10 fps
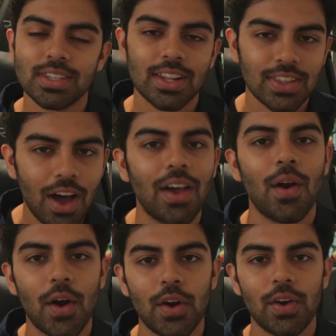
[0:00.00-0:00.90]
was a lot
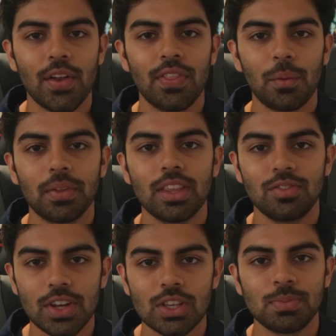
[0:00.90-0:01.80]
harder than what these
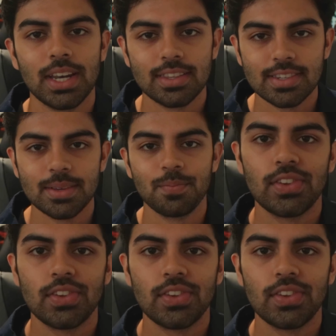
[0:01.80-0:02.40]
videos made it seem.